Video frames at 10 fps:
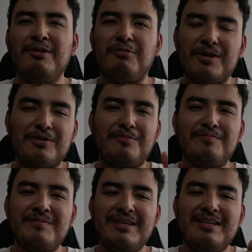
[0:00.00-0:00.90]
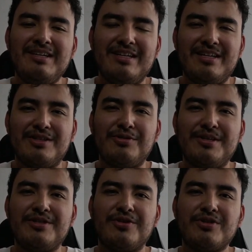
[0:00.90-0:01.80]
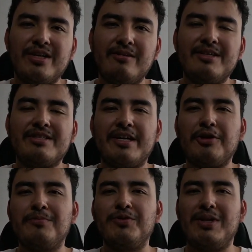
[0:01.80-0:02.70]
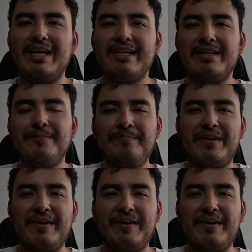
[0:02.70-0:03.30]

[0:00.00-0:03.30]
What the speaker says: Welcome to this new series. I hope you like it.